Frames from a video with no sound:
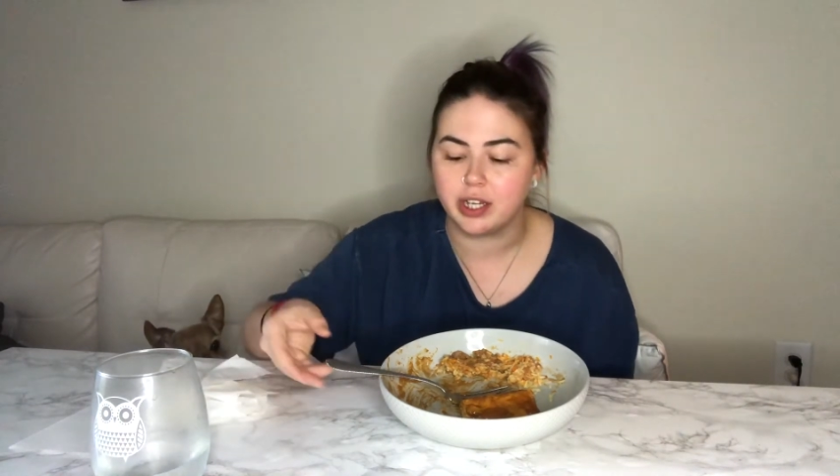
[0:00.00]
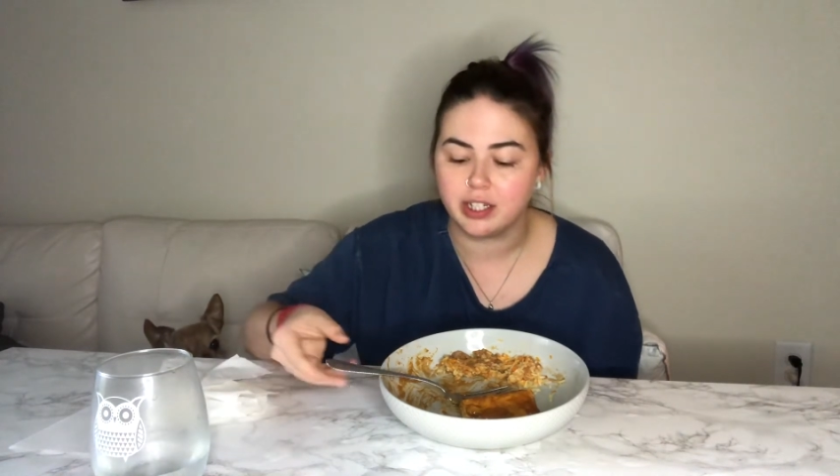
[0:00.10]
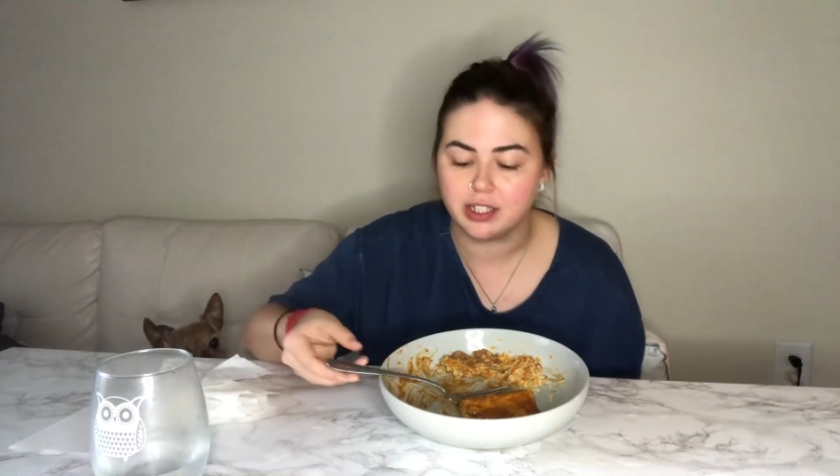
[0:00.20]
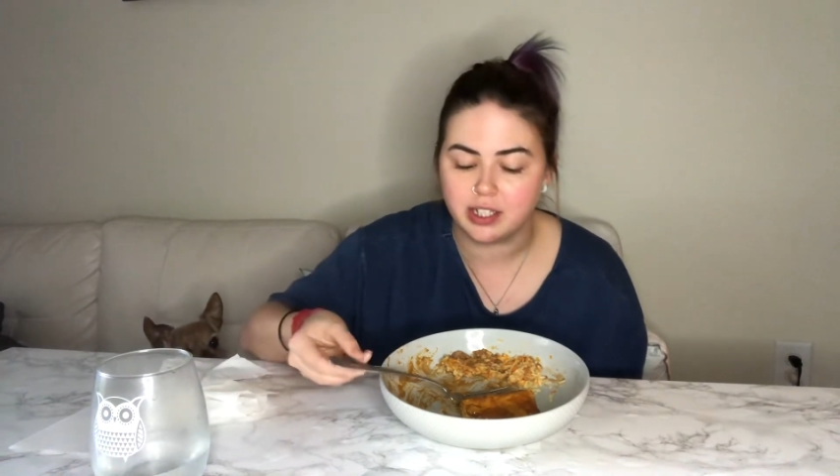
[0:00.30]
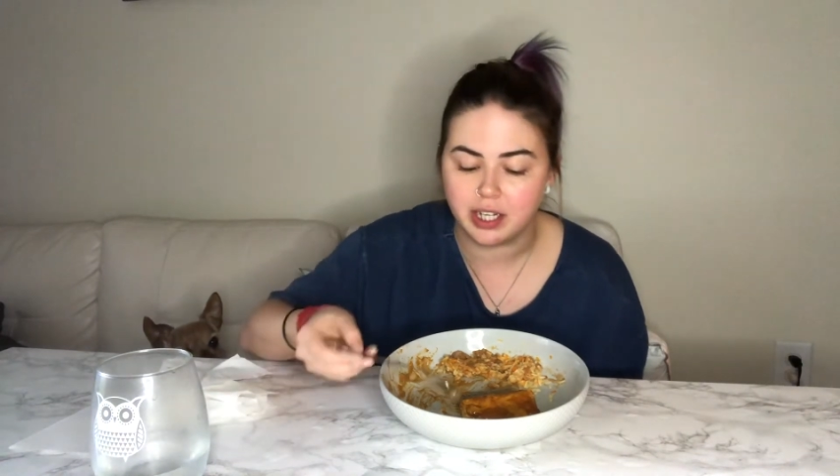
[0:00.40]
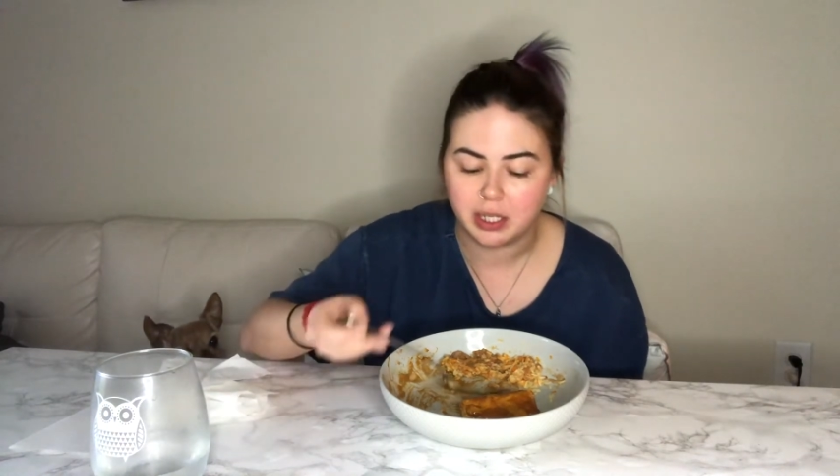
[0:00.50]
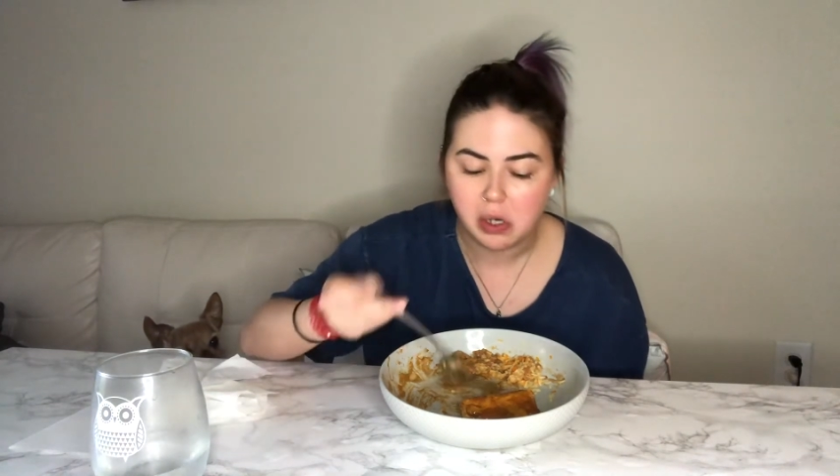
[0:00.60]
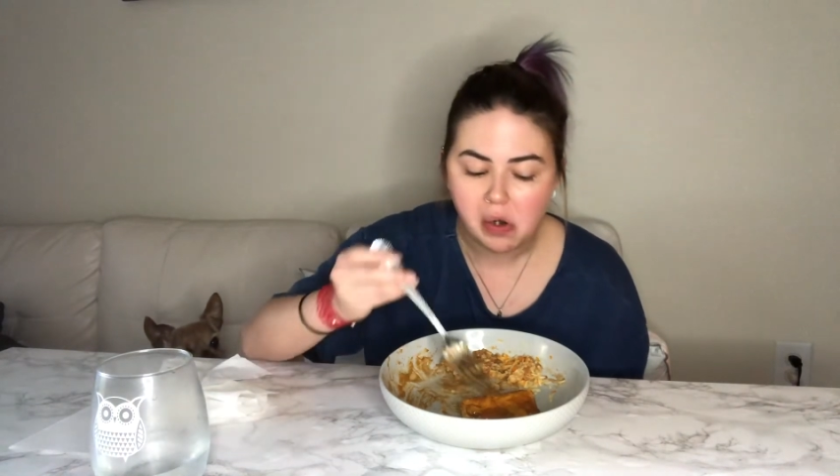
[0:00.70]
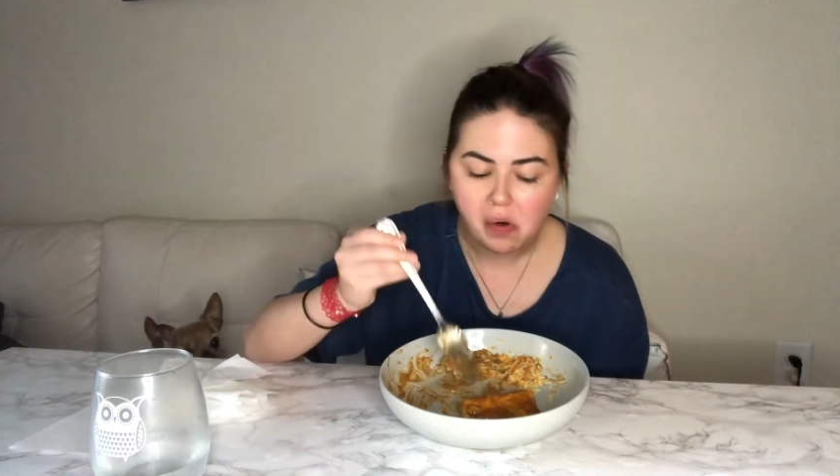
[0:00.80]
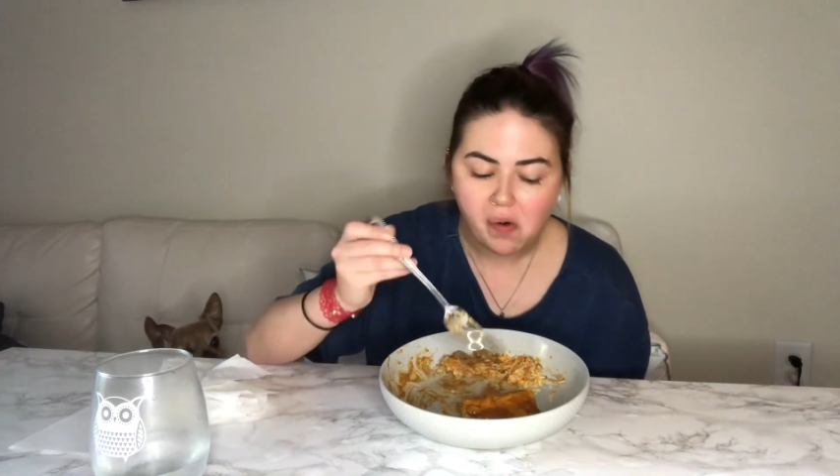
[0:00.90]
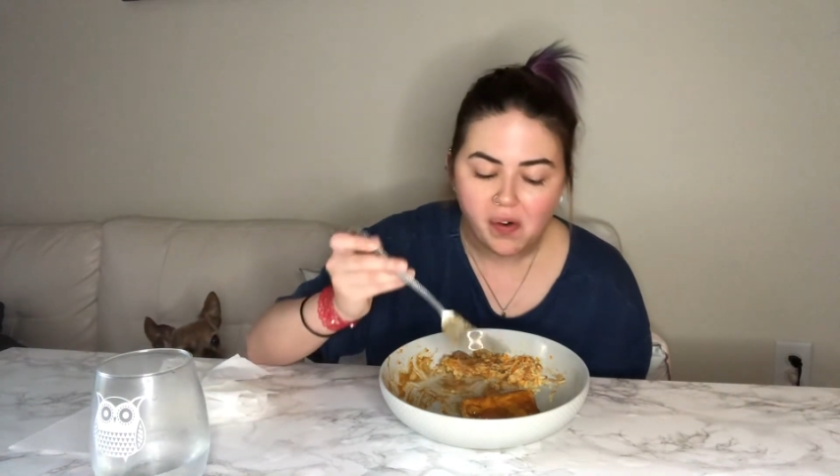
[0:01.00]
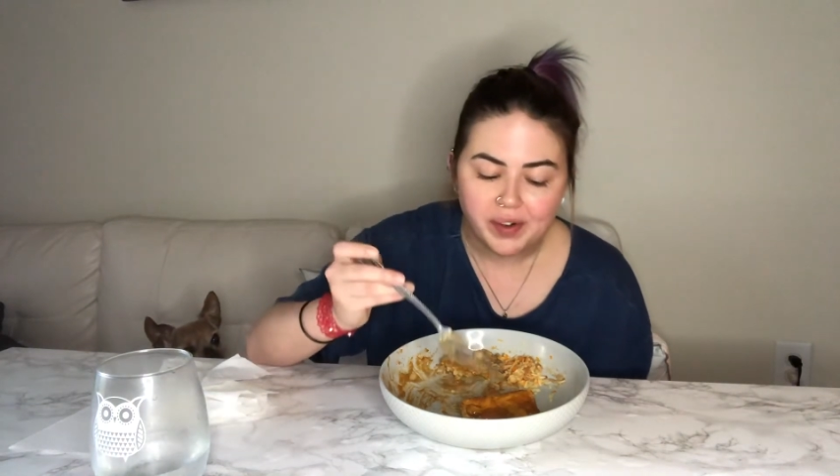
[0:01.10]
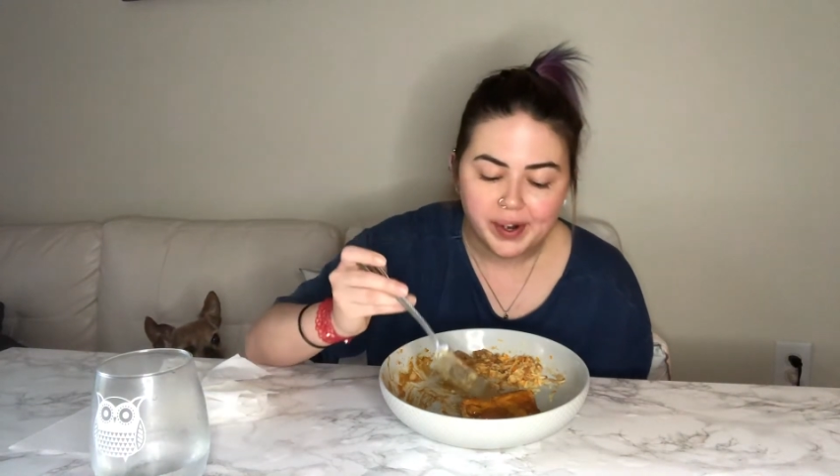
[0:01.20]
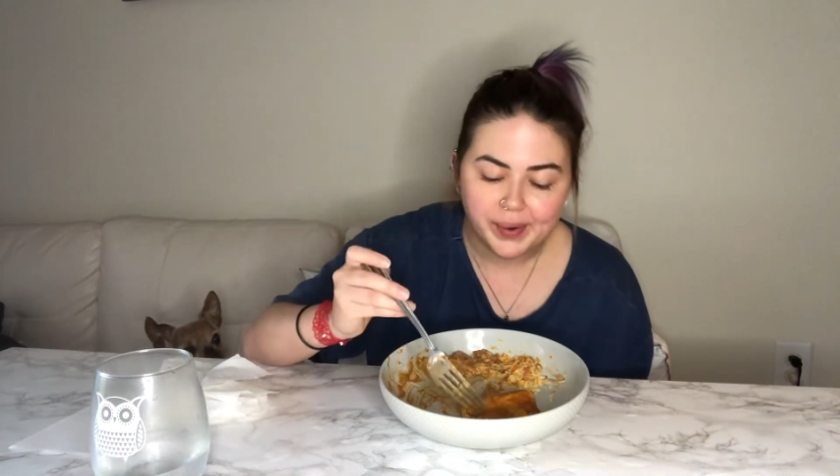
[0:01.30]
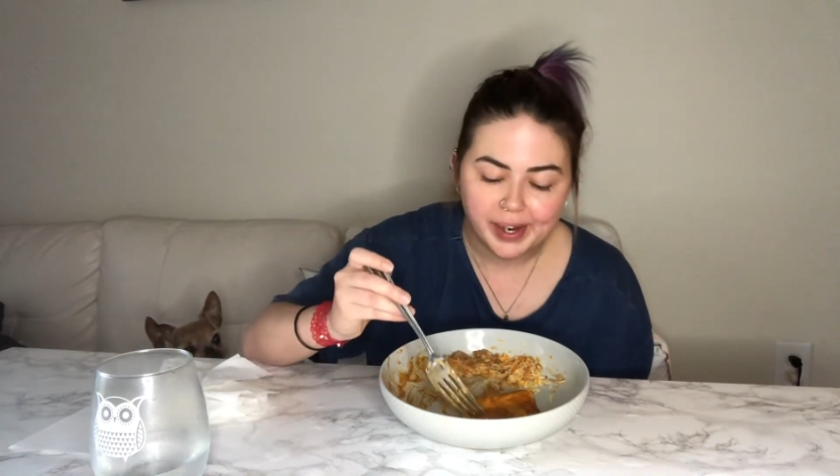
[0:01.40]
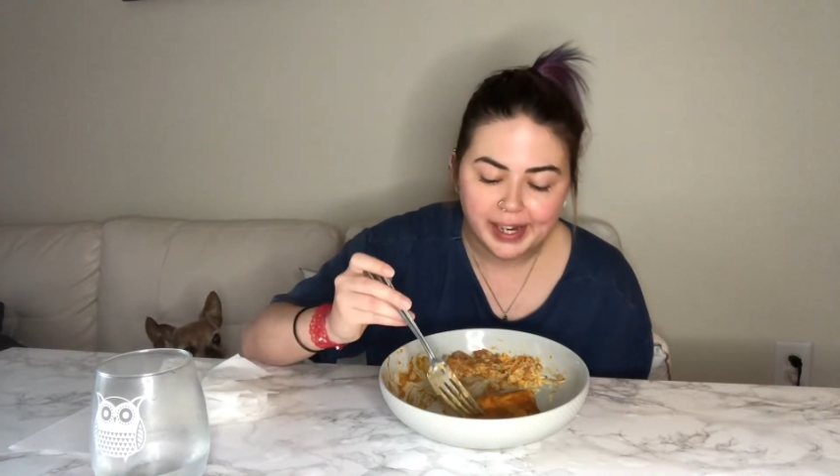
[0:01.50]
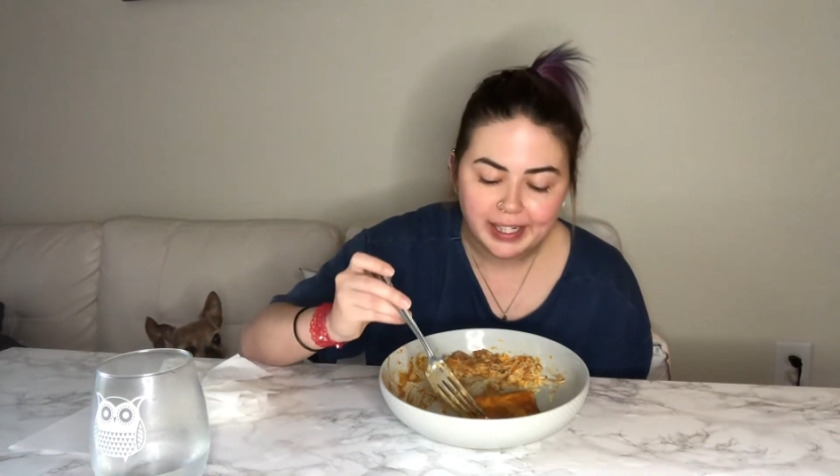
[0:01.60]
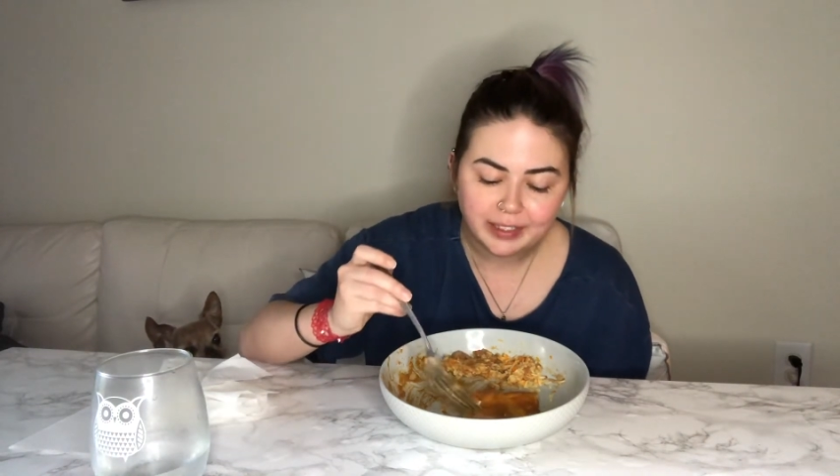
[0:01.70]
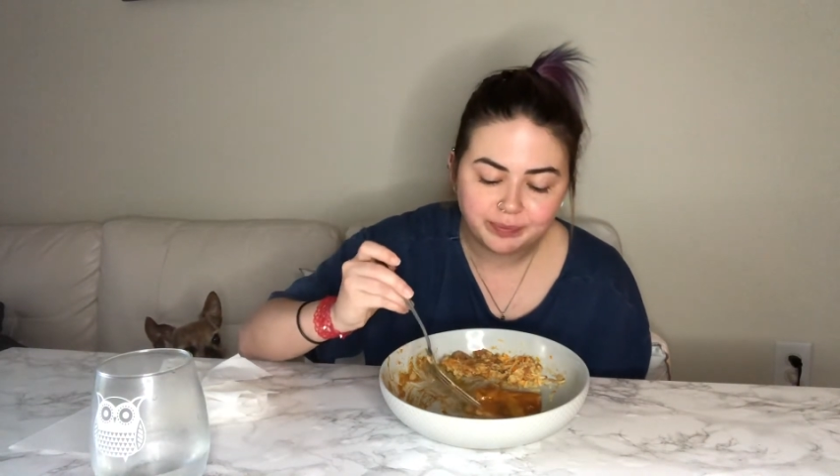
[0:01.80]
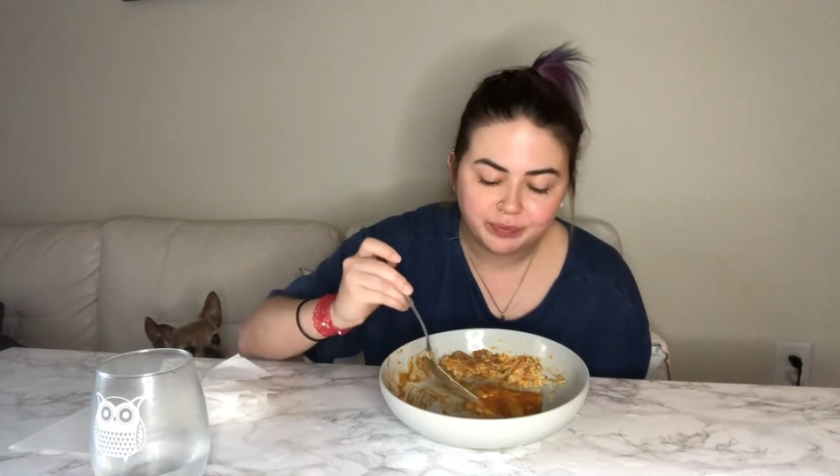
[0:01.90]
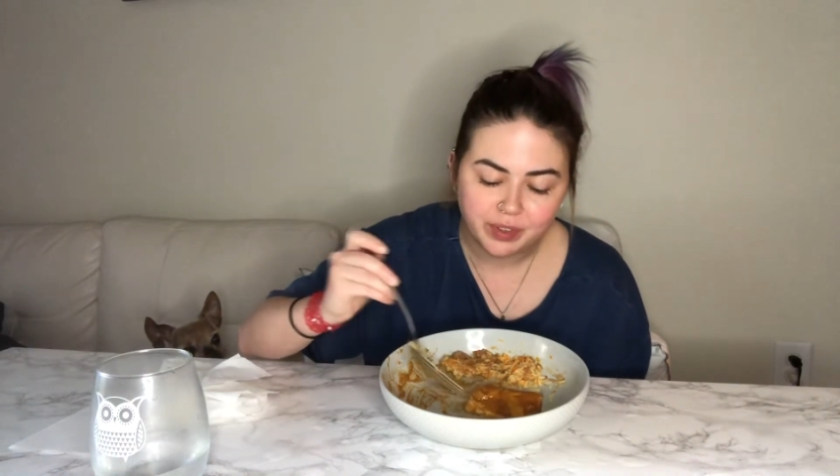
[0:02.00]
And it's like, okay,